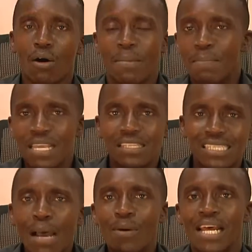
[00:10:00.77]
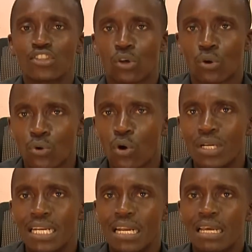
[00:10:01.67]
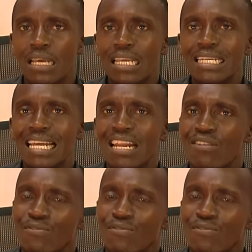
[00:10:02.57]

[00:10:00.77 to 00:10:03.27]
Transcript: or maybe someone has grown in an